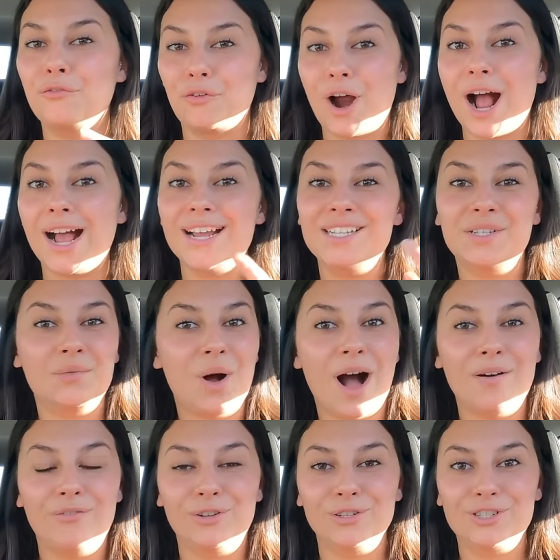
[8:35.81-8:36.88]
fries,
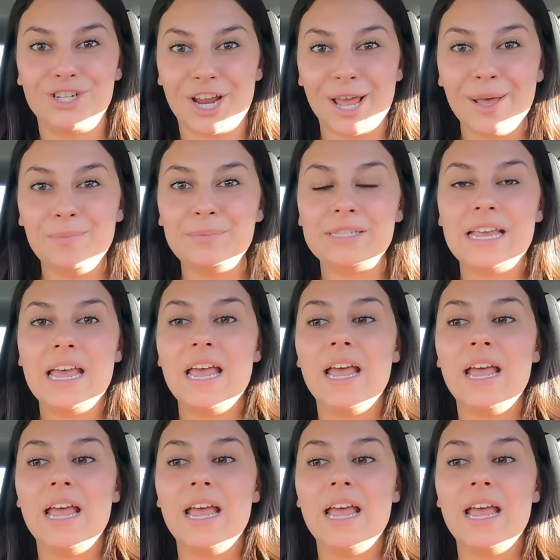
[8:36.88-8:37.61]
waffle chips.